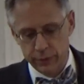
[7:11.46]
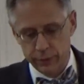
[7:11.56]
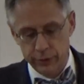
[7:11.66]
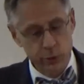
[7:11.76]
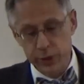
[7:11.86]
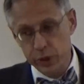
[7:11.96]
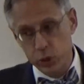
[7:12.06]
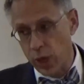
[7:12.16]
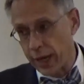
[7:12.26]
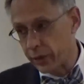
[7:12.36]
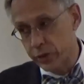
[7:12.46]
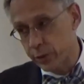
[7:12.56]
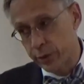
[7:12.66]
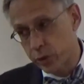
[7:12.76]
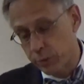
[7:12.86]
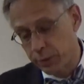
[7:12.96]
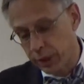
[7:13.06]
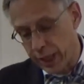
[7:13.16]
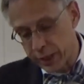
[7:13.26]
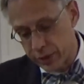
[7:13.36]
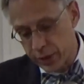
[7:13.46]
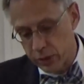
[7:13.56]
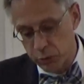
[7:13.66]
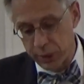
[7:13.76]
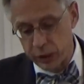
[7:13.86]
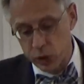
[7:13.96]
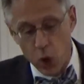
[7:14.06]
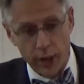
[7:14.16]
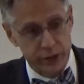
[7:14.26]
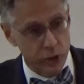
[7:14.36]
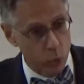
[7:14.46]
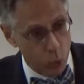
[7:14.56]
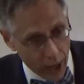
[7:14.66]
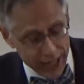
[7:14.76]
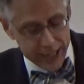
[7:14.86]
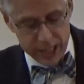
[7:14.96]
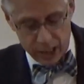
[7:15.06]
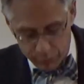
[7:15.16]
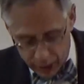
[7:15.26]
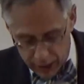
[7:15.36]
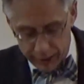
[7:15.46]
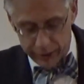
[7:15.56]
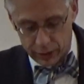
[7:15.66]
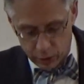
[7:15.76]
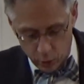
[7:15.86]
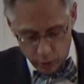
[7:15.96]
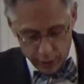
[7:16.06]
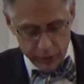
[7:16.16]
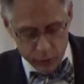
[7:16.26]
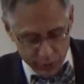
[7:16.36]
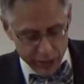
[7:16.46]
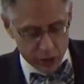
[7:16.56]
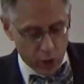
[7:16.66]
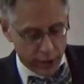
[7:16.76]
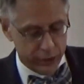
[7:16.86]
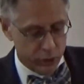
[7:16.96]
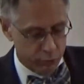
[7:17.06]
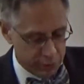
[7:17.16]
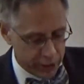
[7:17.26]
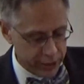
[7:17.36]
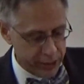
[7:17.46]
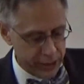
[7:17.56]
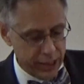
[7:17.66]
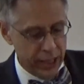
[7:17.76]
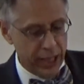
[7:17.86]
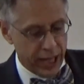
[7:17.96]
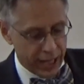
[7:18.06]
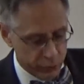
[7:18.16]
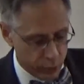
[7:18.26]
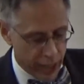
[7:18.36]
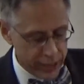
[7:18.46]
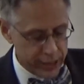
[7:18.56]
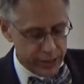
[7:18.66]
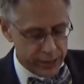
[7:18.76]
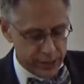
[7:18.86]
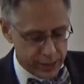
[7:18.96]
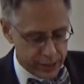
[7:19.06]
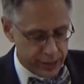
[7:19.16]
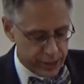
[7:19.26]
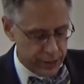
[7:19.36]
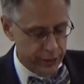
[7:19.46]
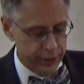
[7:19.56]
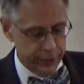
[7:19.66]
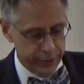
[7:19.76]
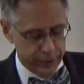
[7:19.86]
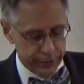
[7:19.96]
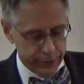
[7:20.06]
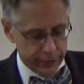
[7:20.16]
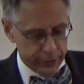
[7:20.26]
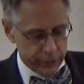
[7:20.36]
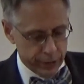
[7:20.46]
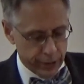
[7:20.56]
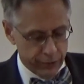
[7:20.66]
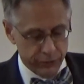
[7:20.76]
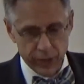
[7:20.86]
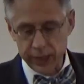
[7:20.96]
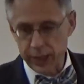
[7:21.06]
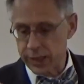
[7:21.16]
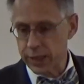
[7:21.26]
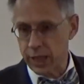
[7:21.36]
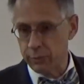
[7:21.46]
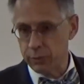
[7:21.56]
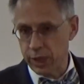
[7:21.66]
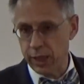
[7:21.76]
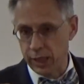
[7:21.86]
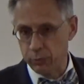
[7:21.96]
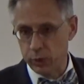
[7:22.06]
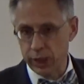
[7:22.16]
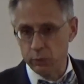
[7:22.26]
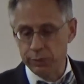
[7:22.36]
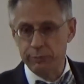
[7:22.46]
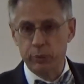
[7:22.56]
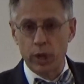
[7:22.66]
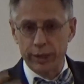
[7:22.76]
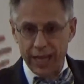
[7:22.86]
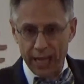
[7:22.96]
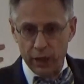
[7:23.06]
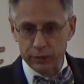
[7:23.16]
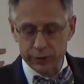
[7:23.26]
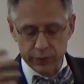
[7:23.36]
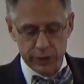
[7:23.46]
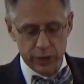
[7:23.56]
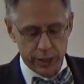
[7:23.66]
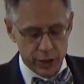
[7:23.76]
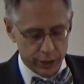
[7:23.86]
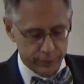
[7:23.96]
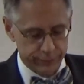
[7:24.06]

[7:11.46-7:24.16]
Through his trials, through his tribulations, he was being taught to wait upon the Lord. He was being taught humility and righteousness. And finally, the time came when he would be brought out of the dungeon